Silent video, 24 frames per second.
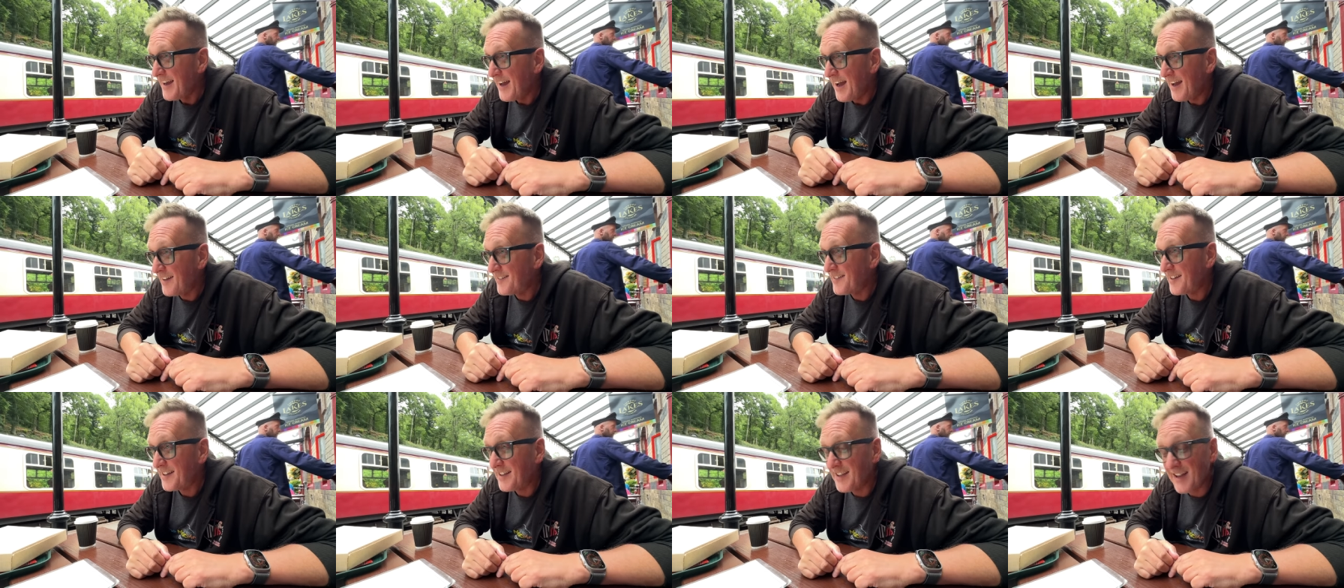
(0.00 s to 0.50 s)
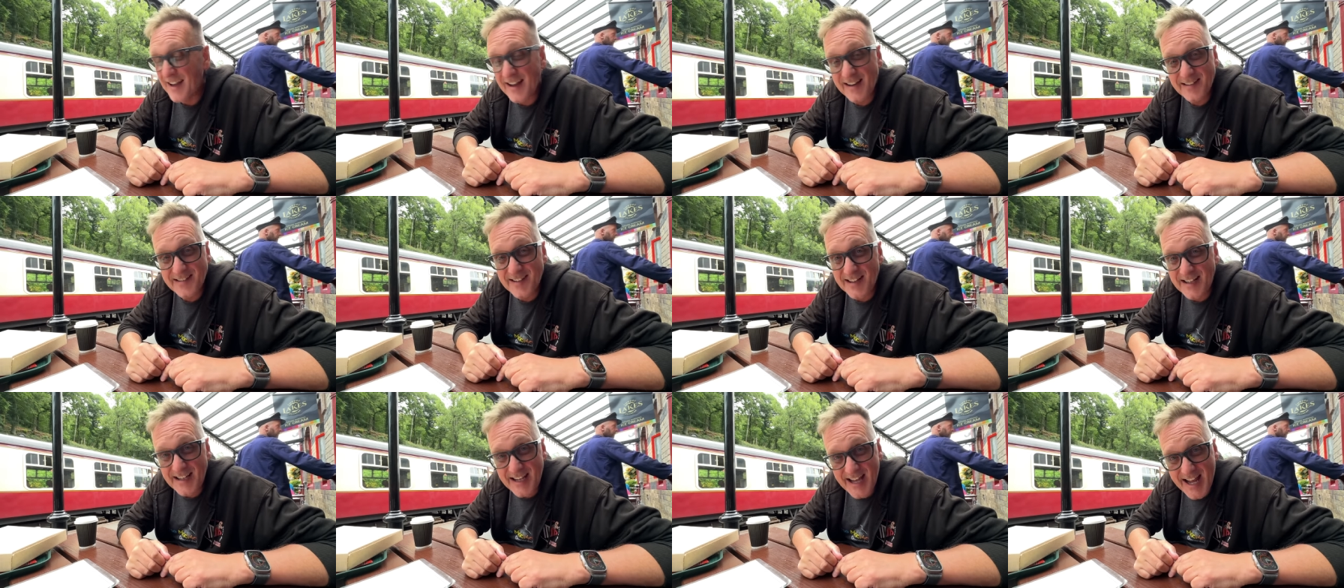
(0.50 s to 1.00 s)
As a
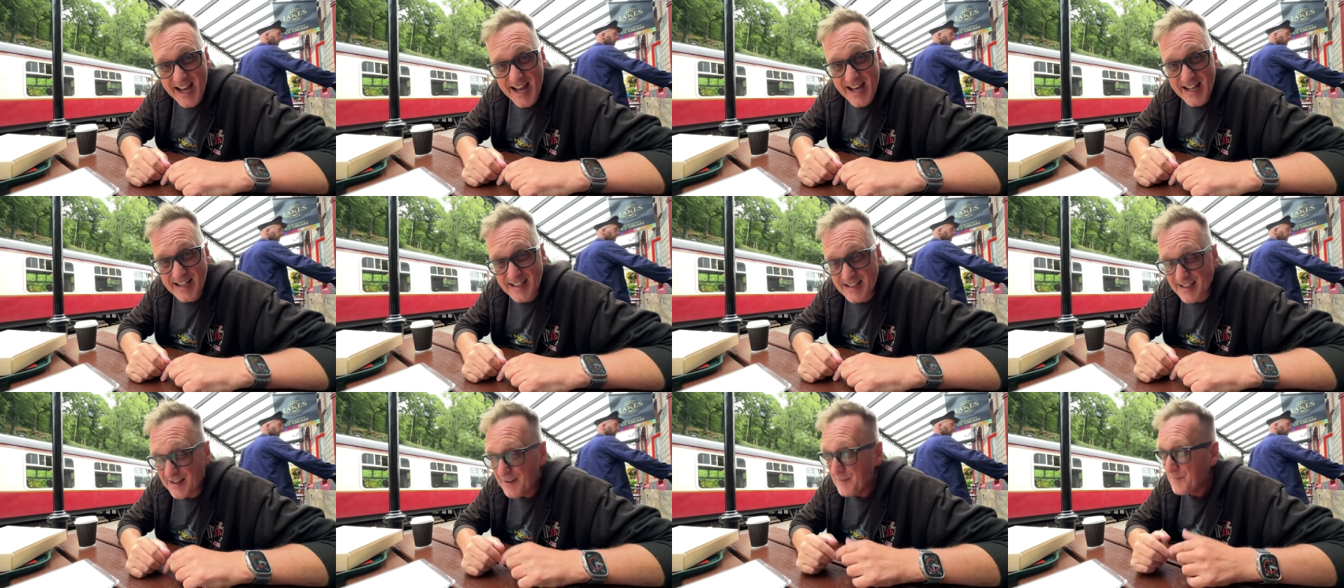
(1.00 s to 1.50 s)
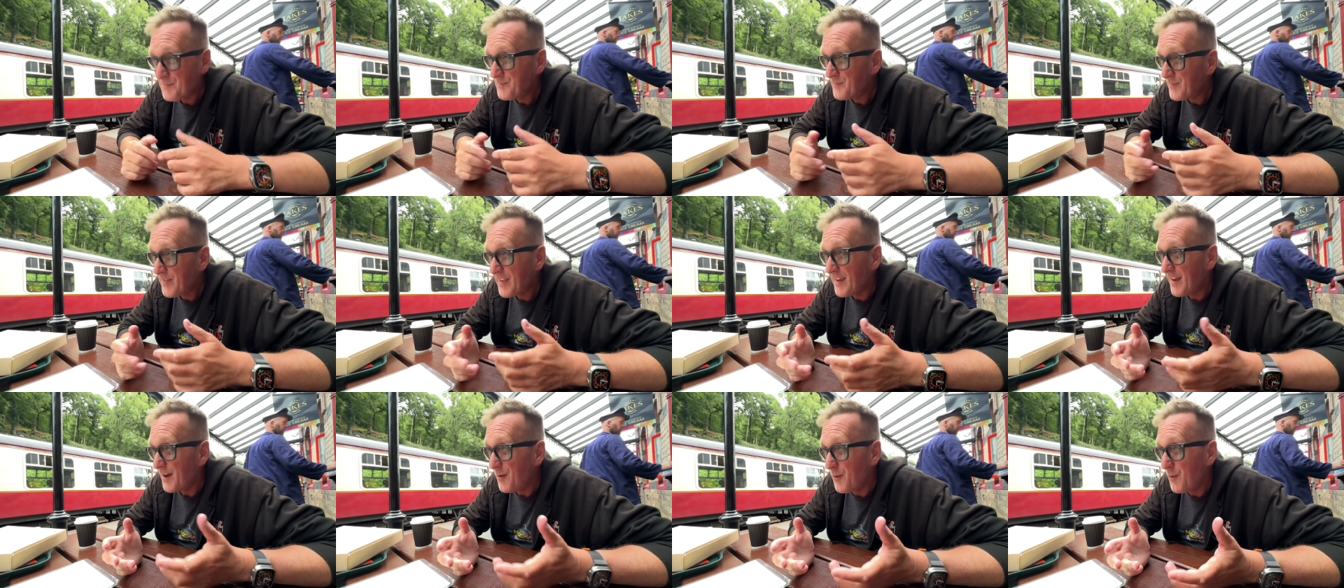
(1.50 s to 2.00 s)
as a kid,
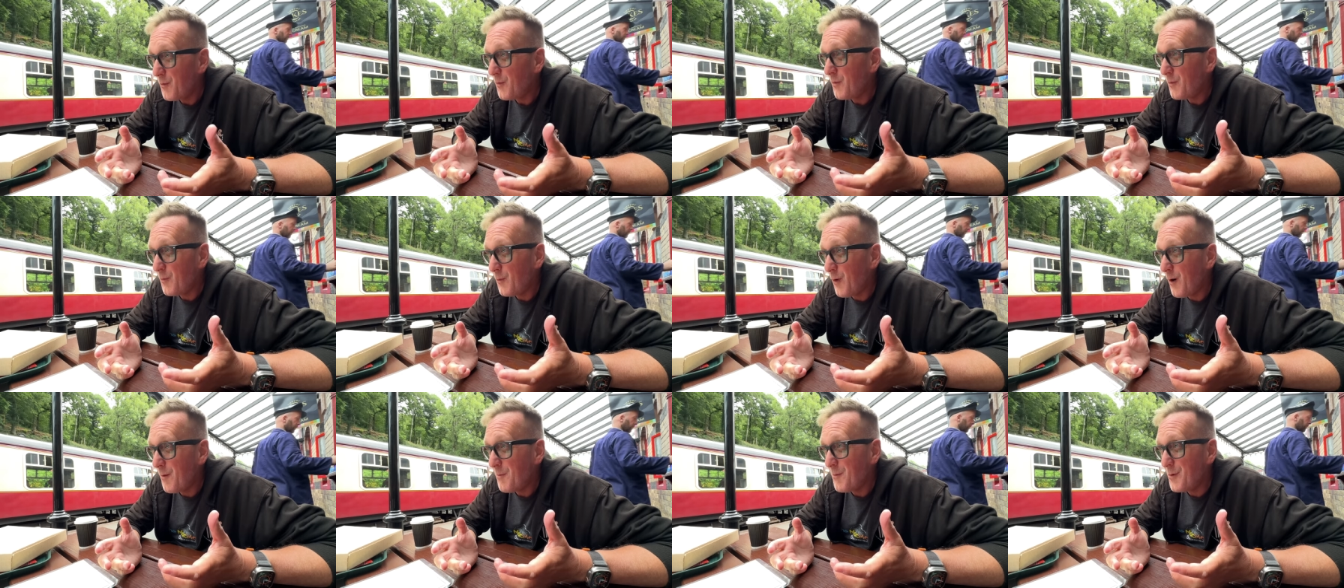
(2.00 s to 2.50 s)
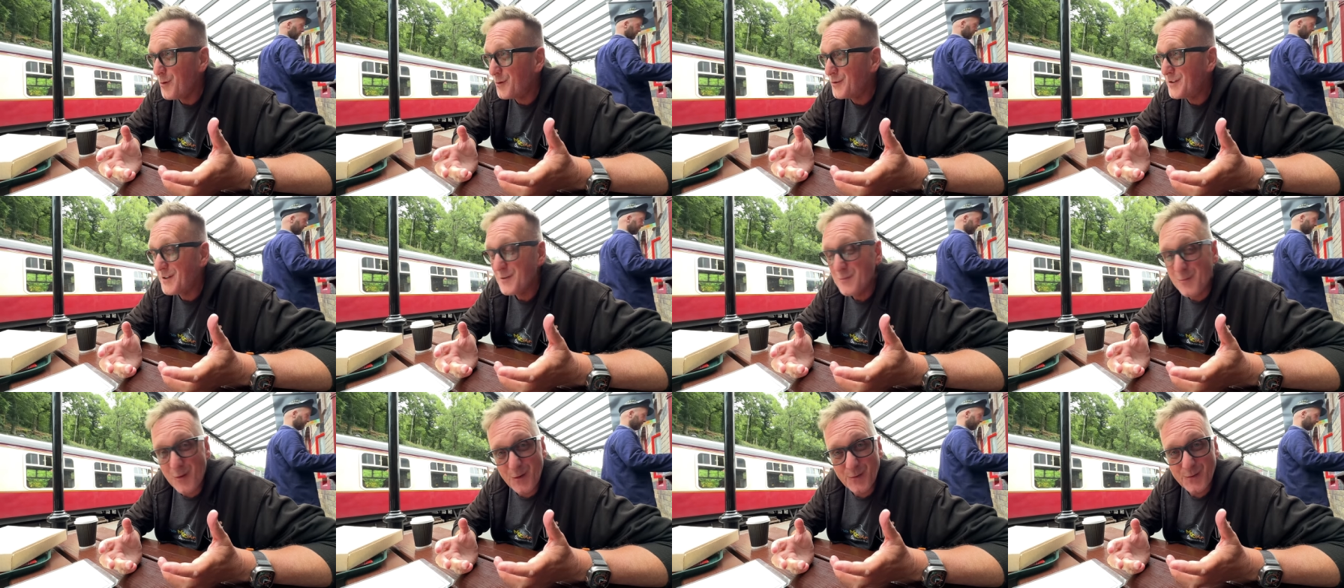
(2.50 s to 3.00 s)
what more do
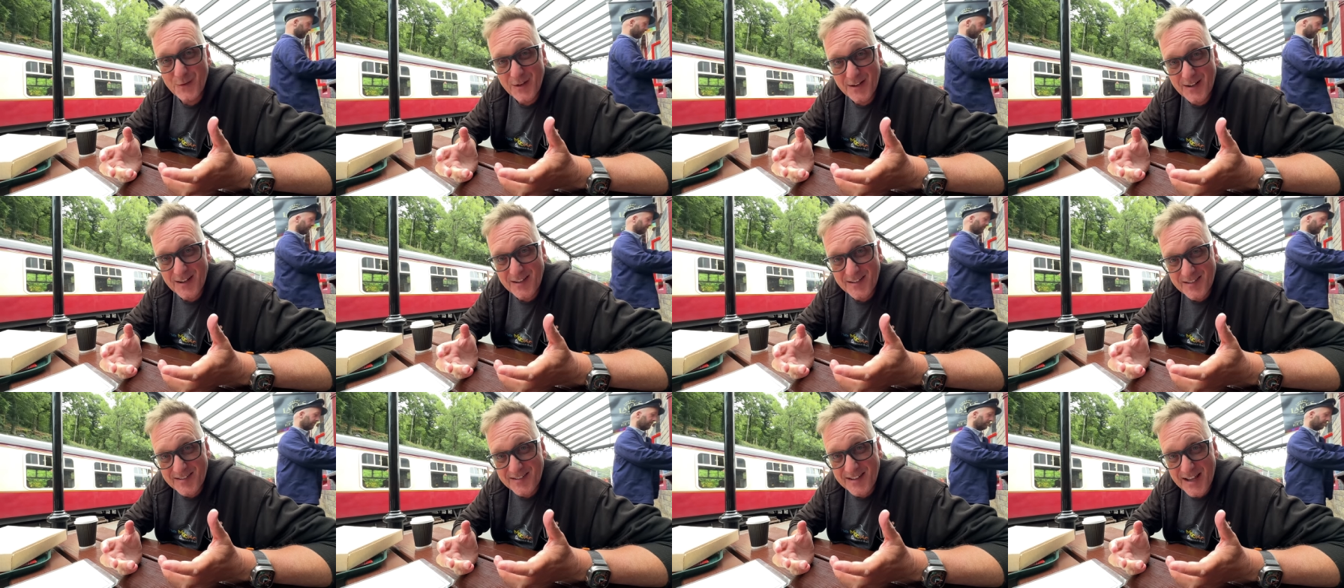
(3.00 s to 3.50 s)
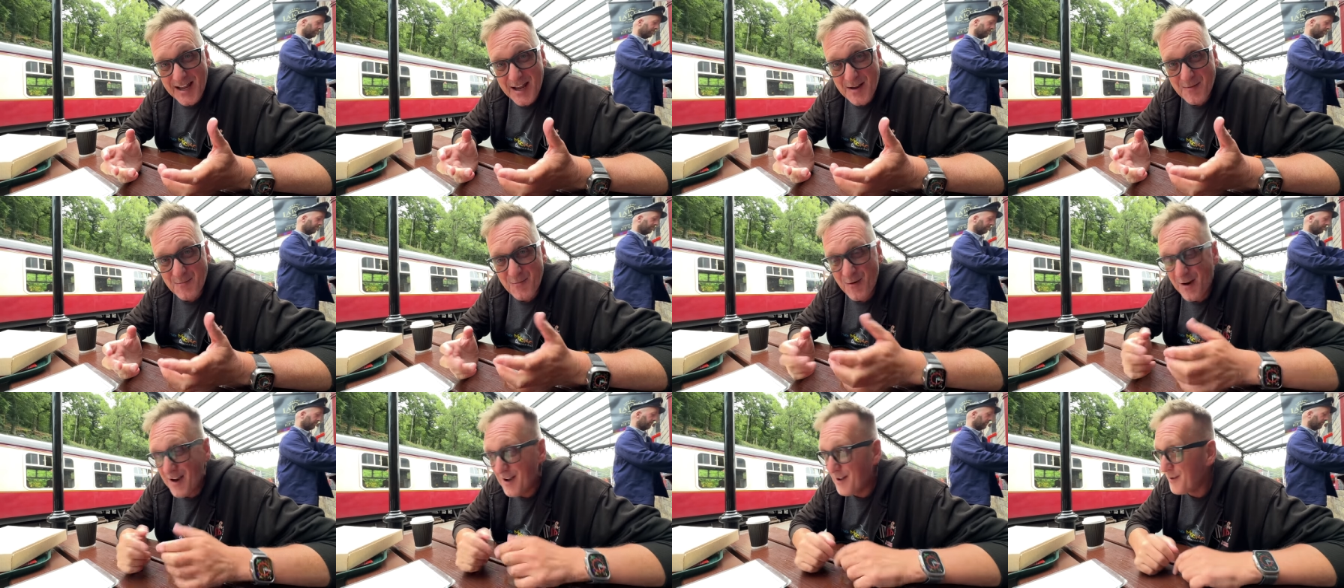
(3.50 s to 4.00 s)
you want than a
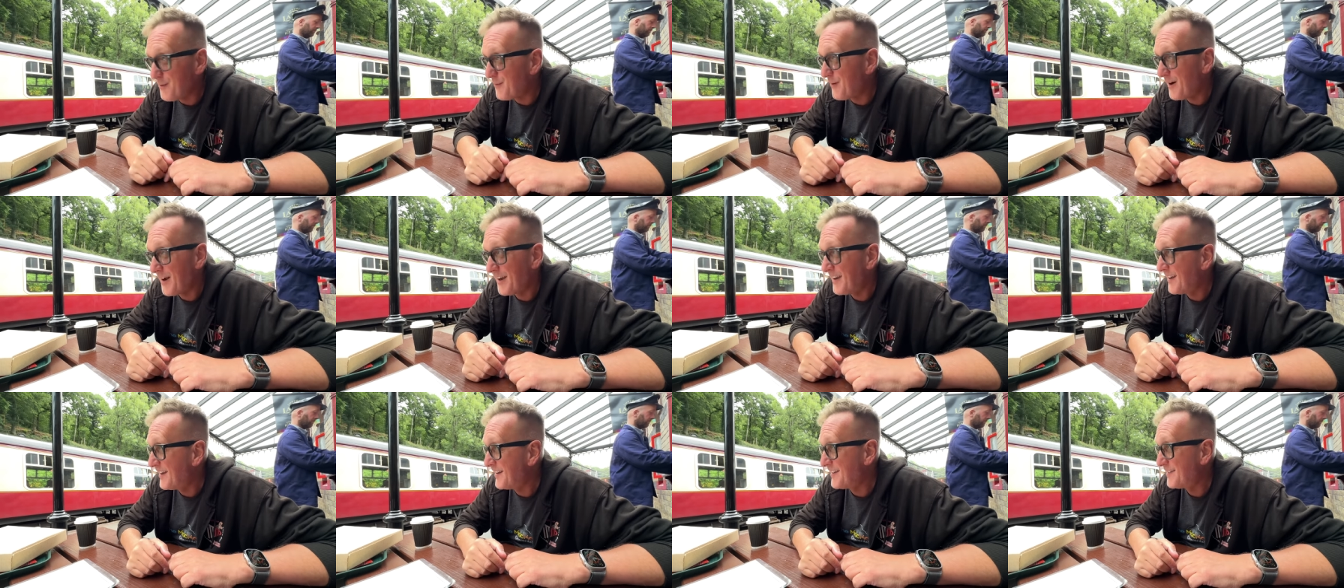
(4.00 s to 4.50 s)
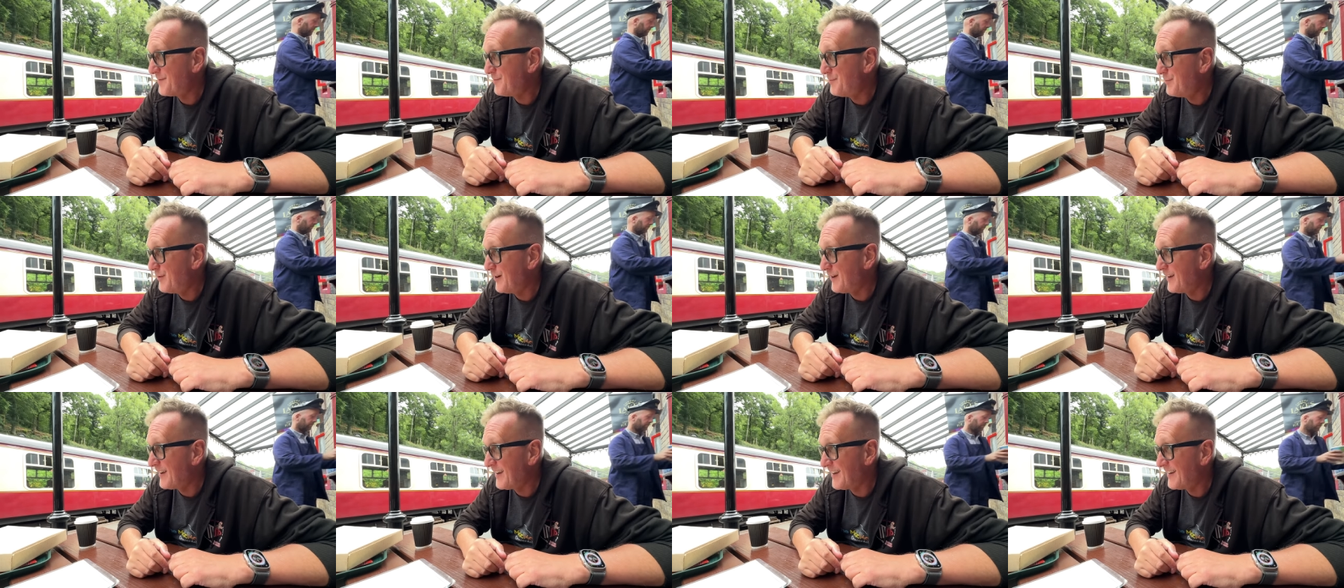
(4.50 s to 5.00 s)
steam railway? It's
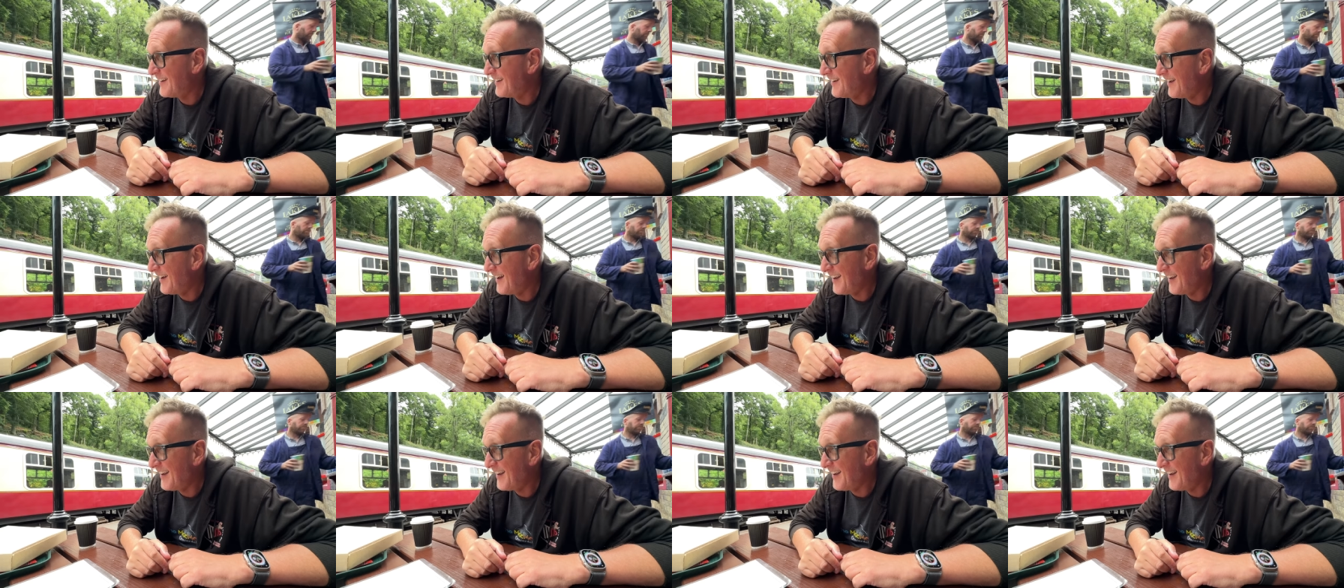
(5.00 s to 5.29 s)
brilliant.